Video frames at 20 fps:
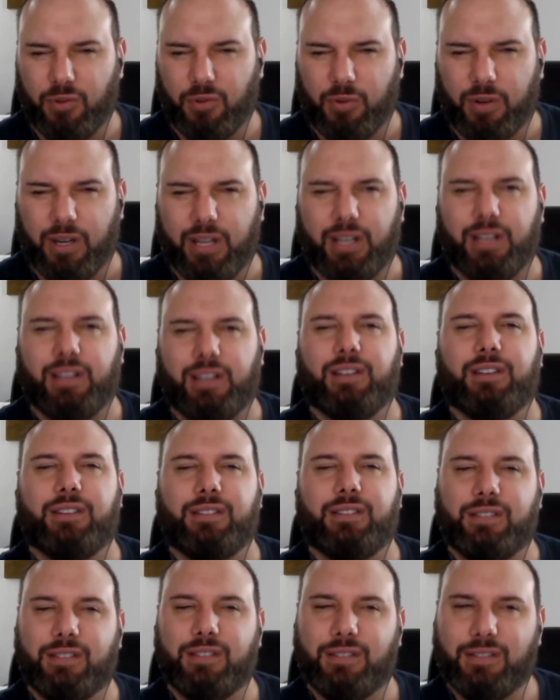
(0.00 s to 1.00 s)

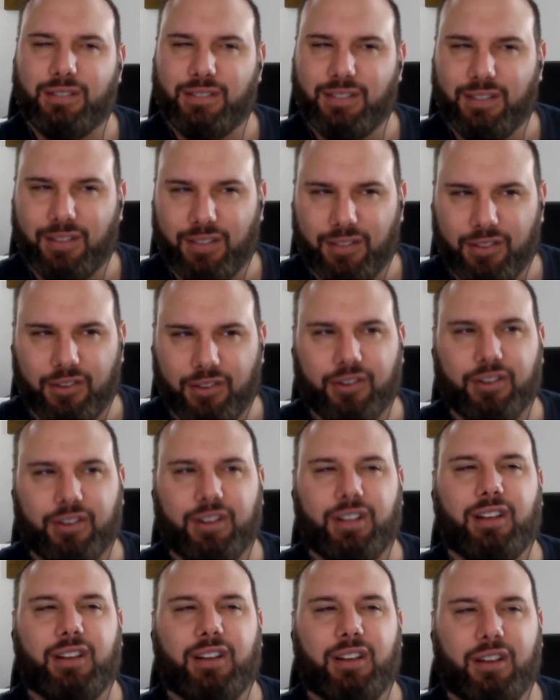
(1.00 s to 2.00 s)
20s and
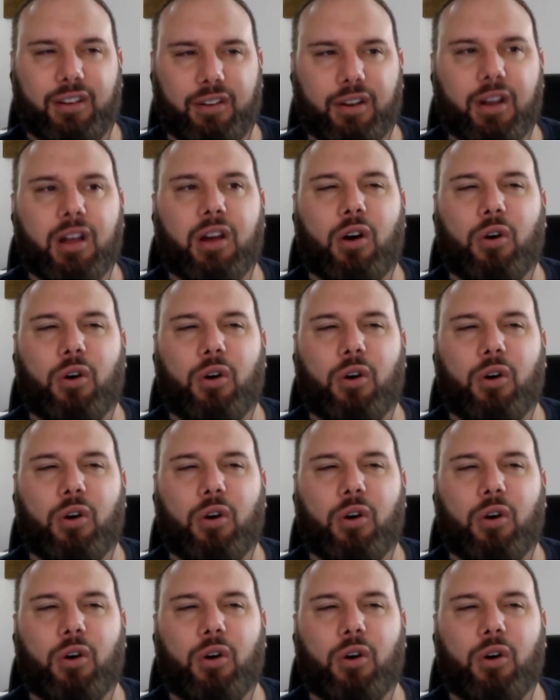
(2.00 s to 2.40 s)
30 you know